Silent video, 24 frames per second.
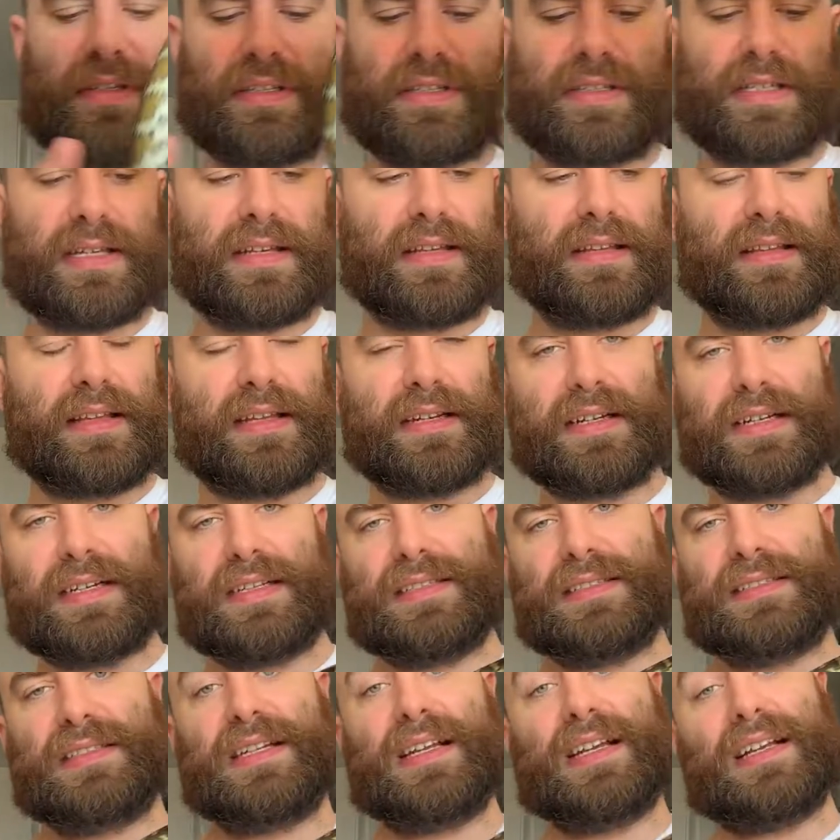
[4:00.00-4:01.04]
tell that it
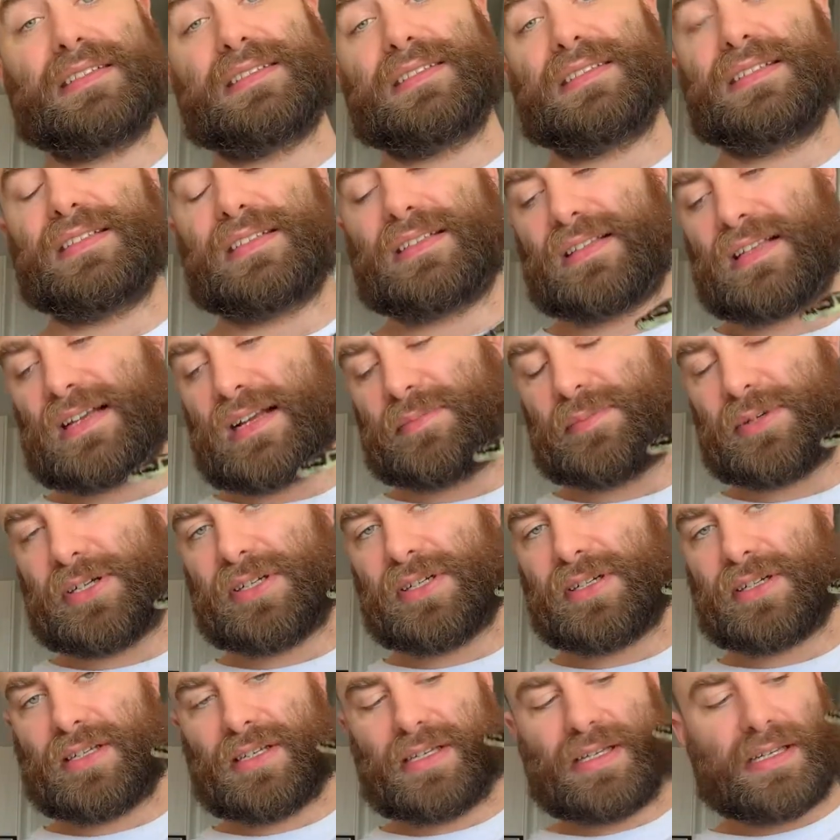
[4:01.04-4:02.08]
is an excellent climber.
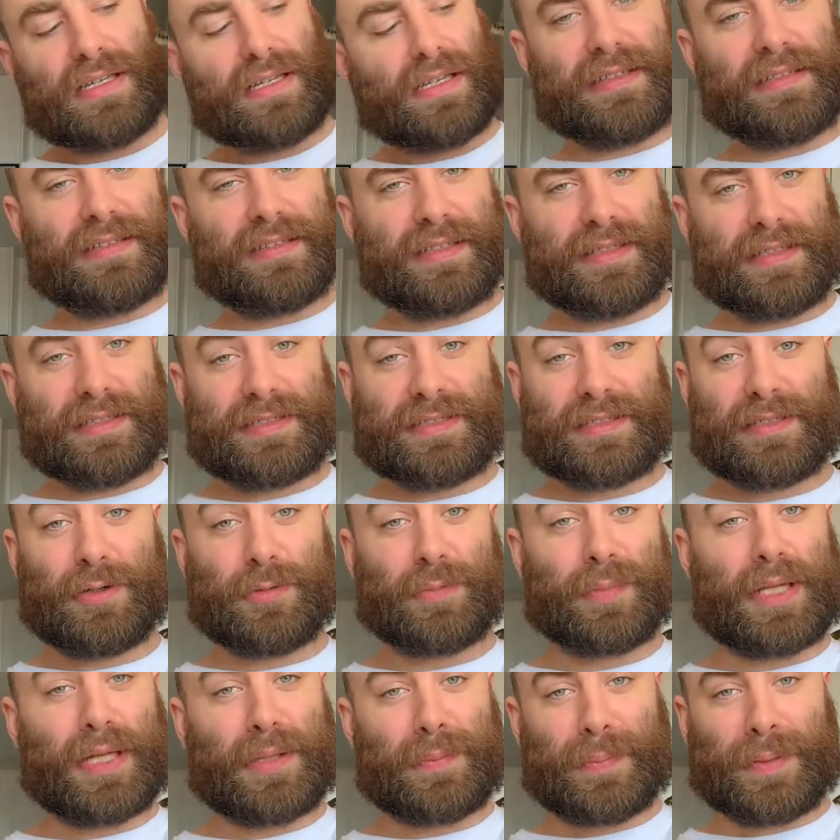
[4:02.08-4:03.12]
It's no
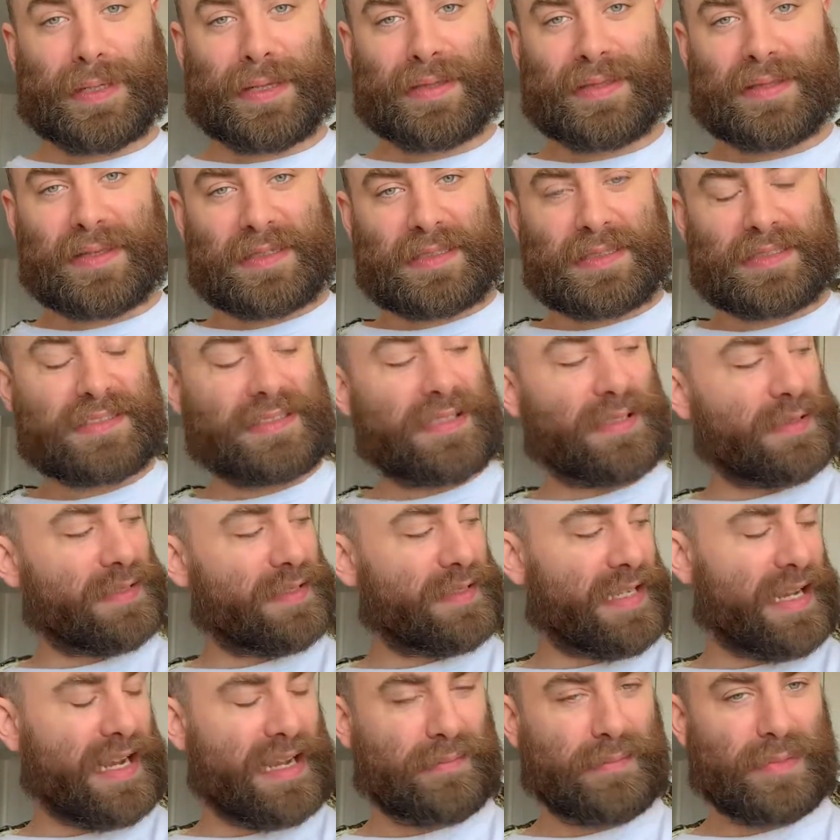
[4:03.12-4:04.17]
ball python, it's no
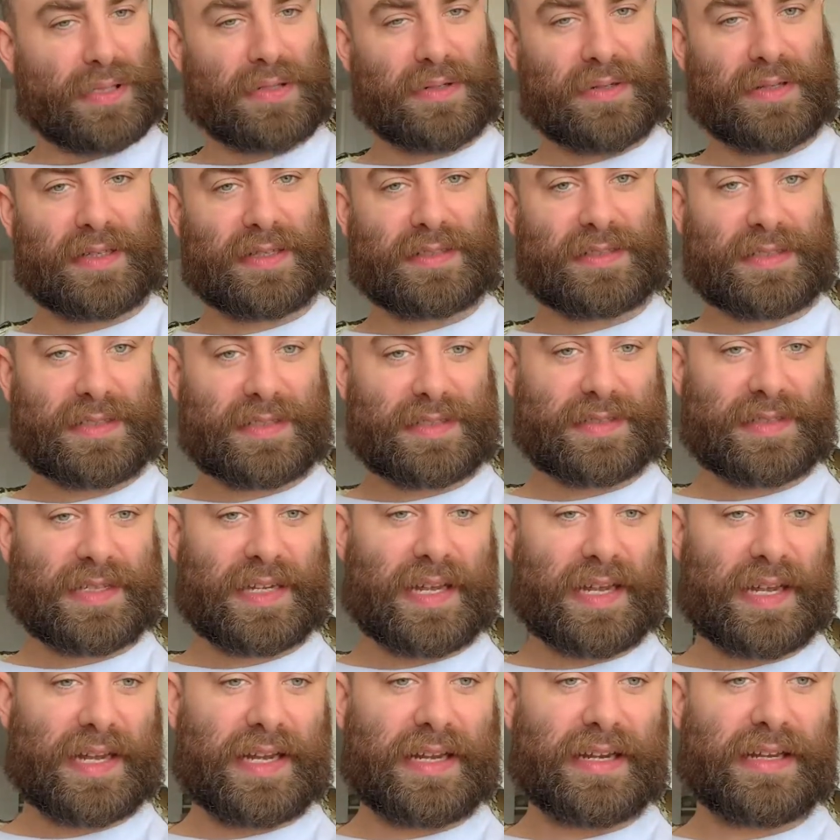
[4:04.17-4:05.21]
sand boa. This is
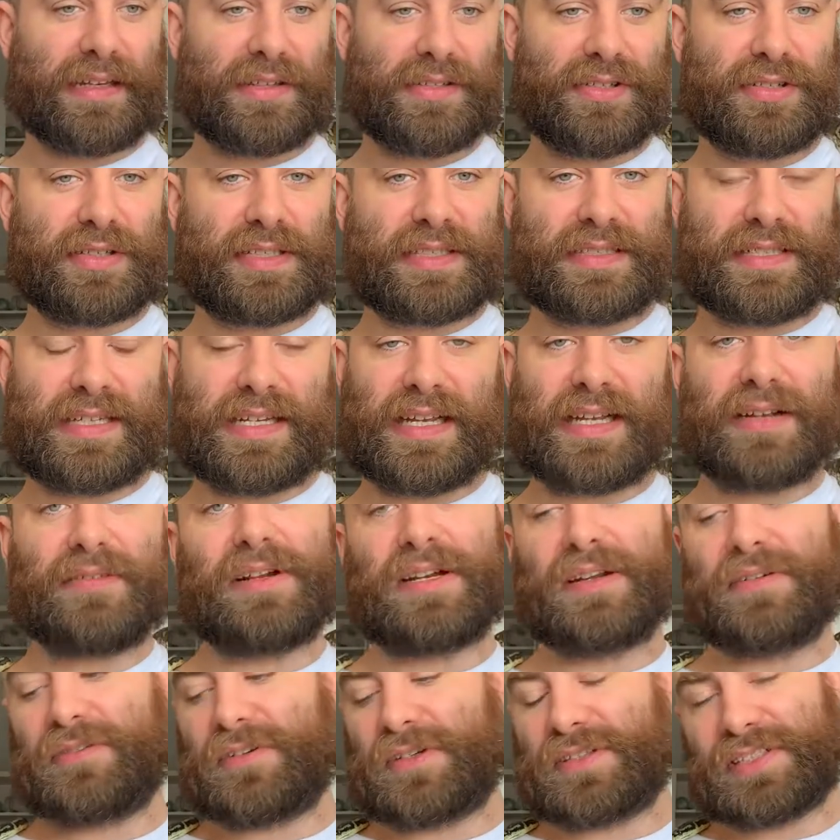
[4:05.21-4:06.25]
a tree snake when
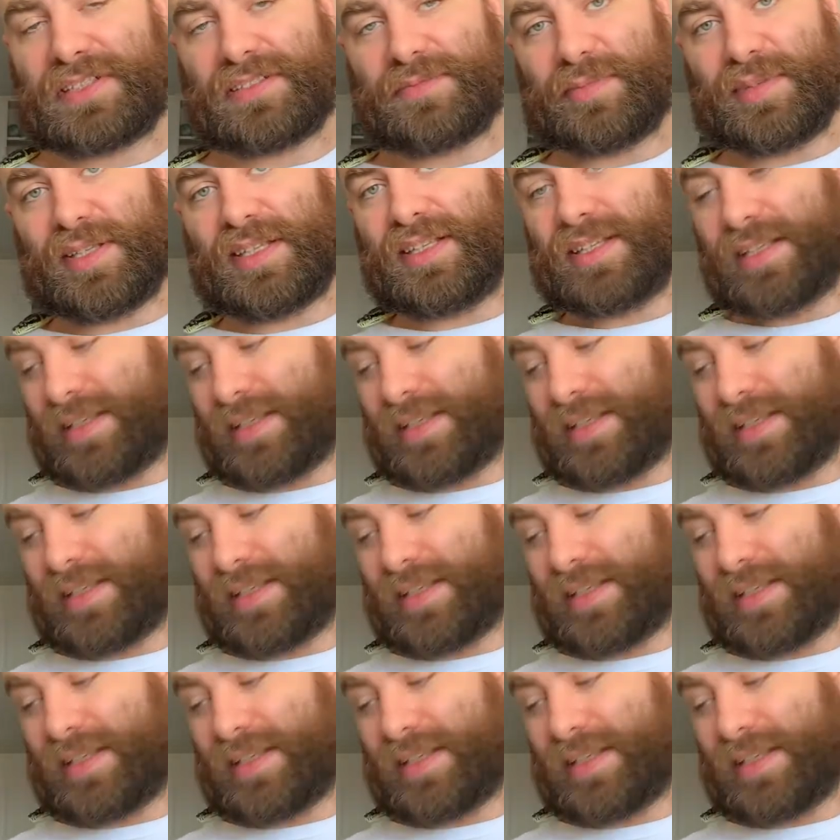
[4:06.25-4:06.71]
it wants to be.